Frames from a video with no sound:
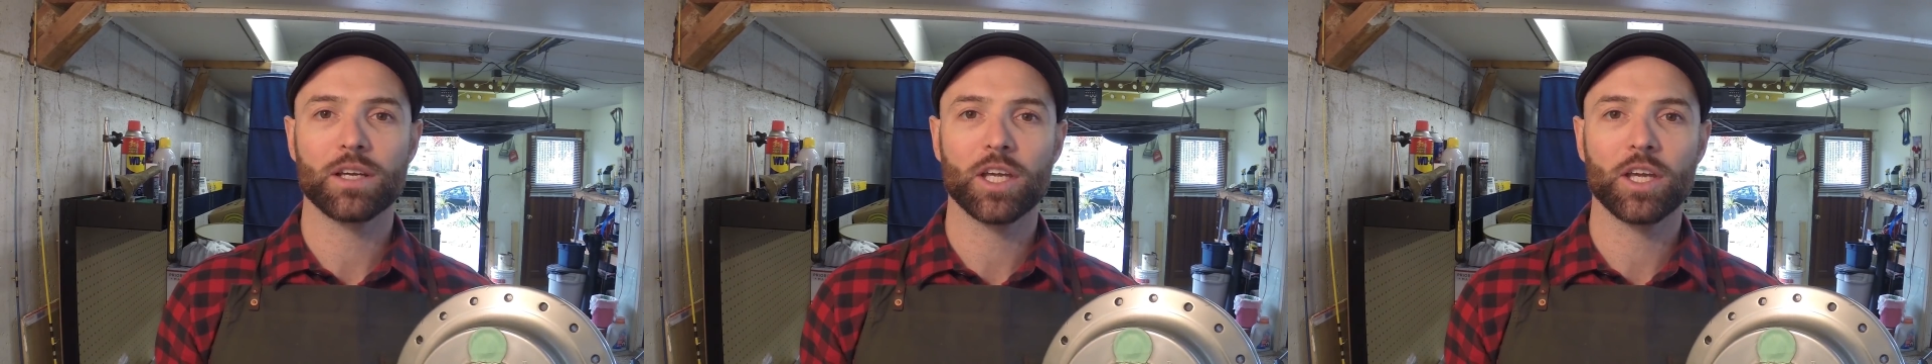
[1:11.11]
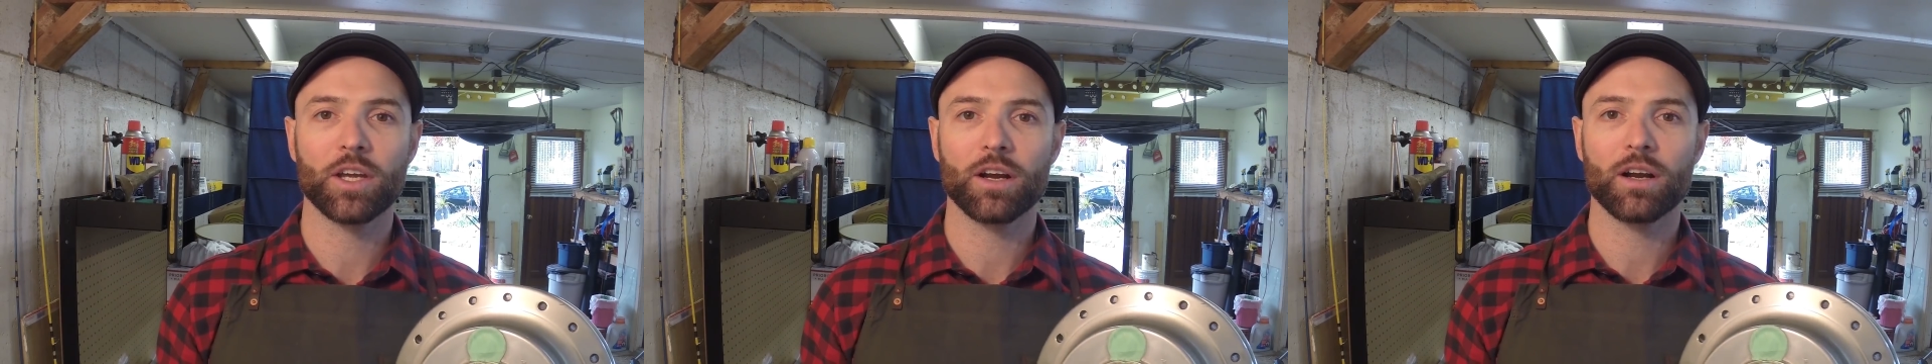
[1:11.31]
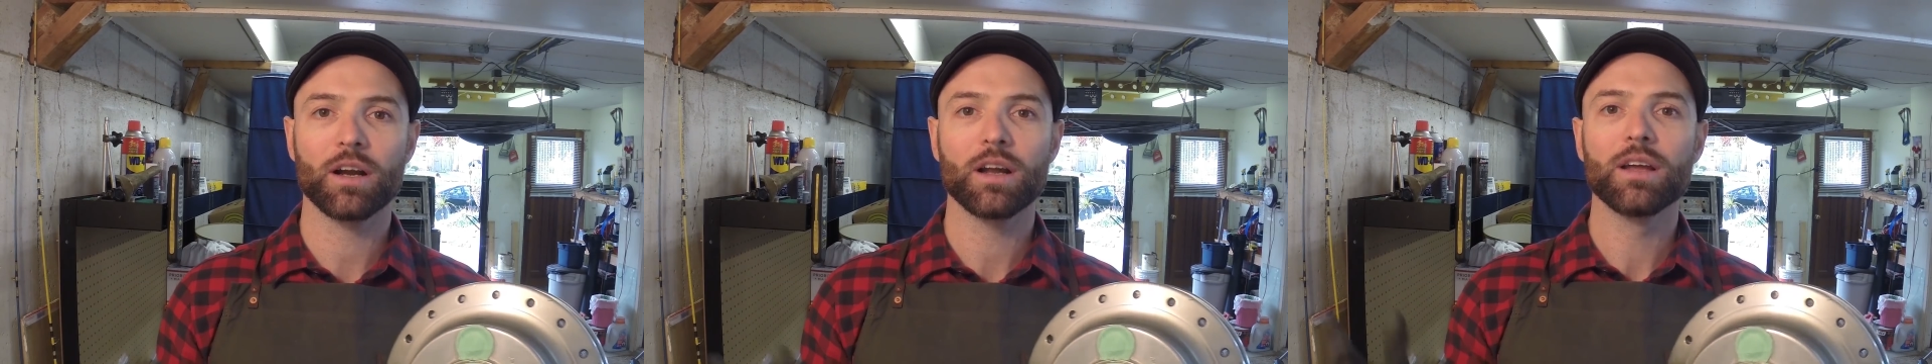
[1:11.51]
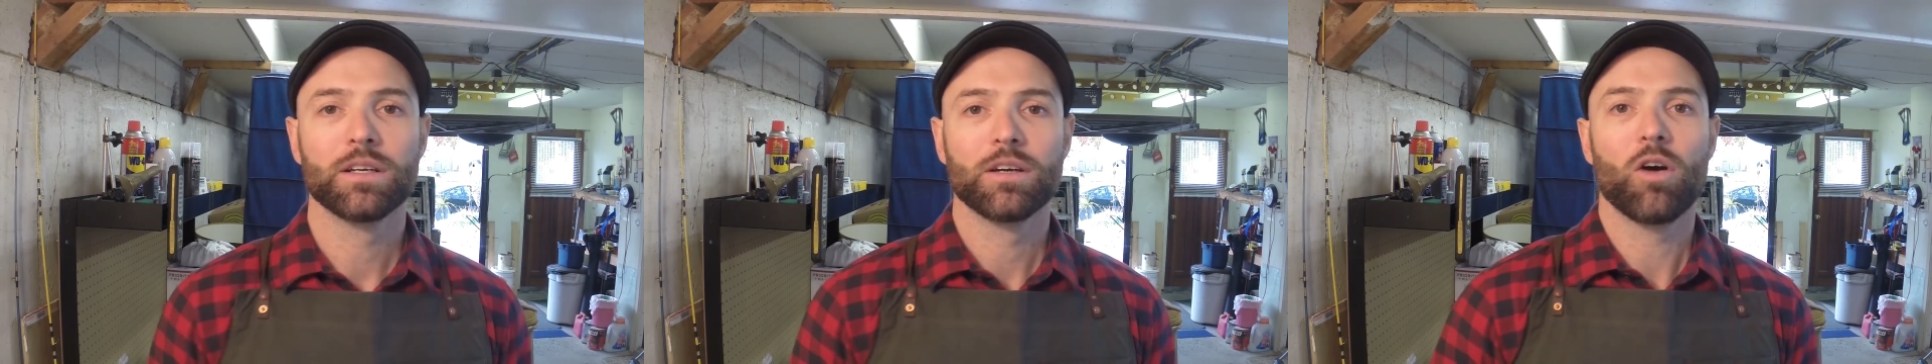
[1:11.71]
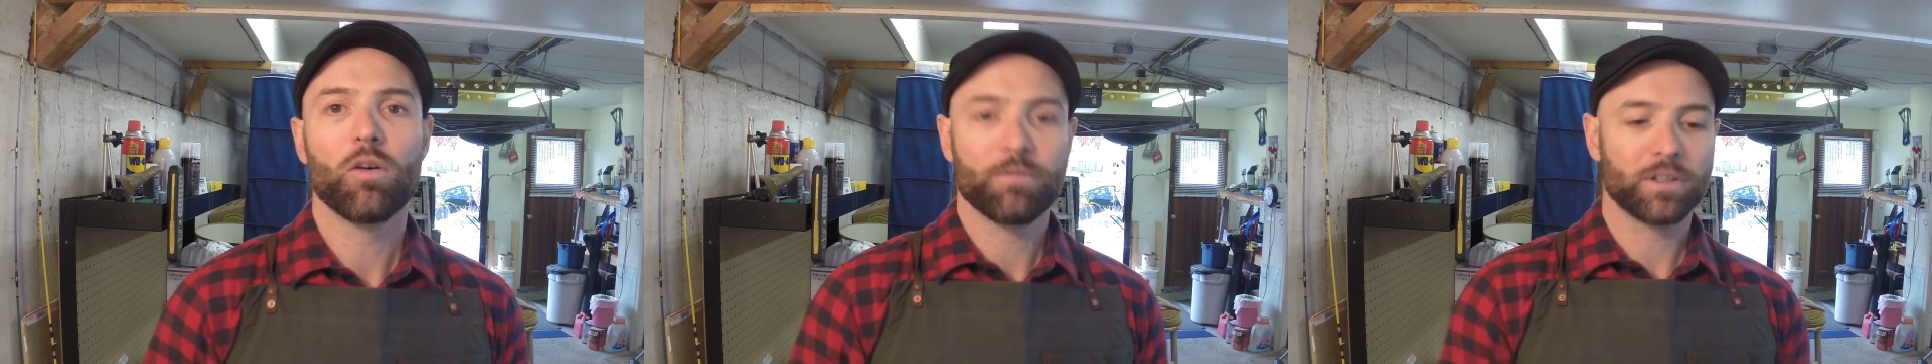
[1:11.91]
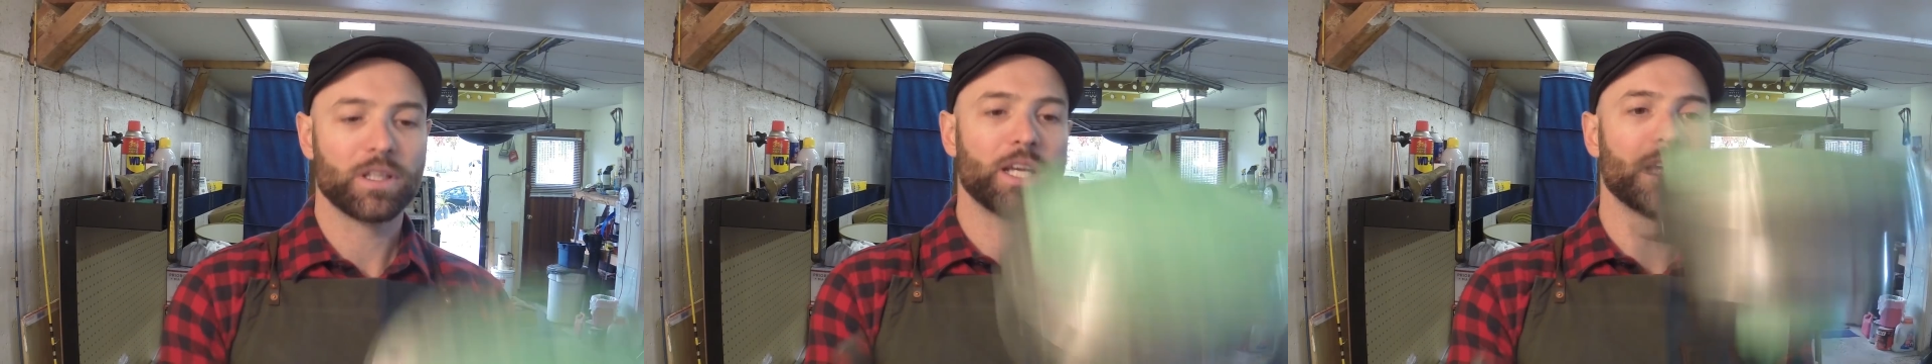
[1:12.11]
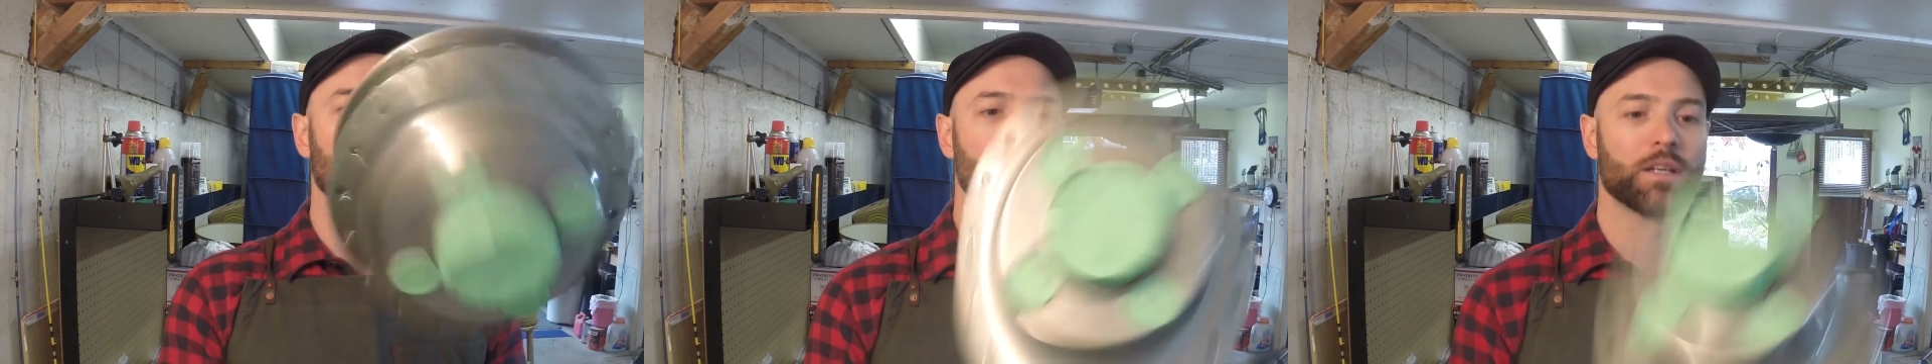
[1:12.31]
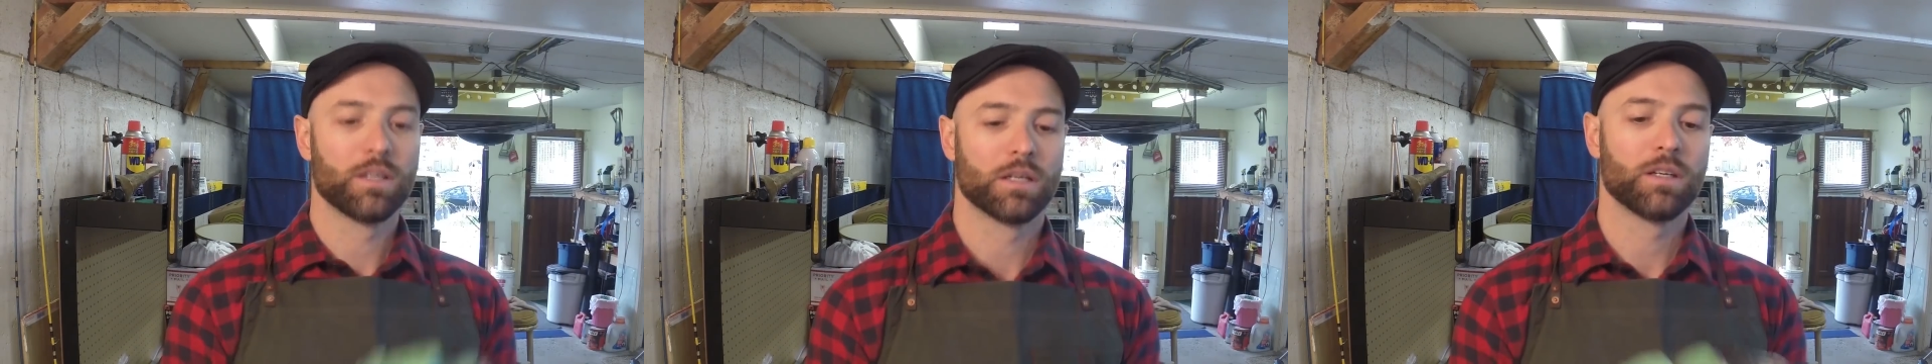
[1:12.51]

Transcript: to cure. Hopefully,